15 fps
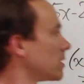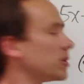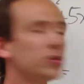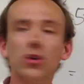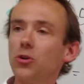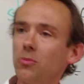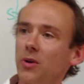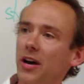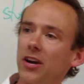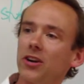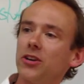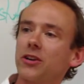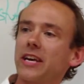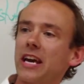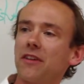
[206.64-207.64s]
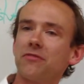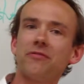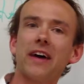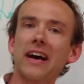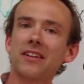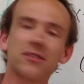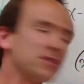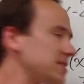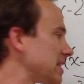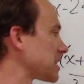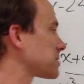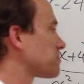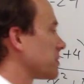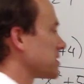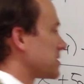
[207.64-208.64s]
The numerator you can't factor. It's
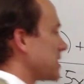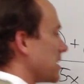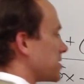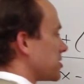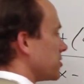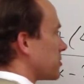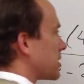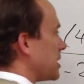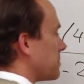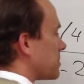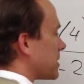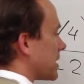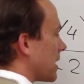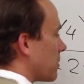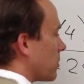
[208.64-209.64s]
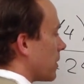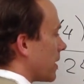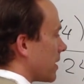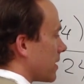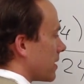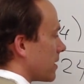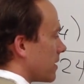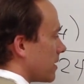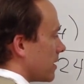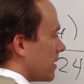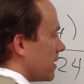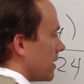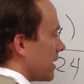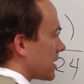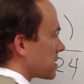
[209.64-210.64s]
x plus 8, so you keep it that way.
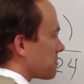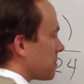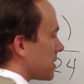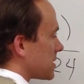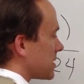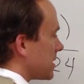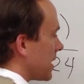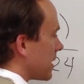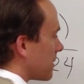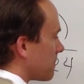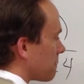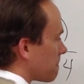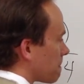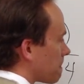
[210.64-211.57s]
x plus 8.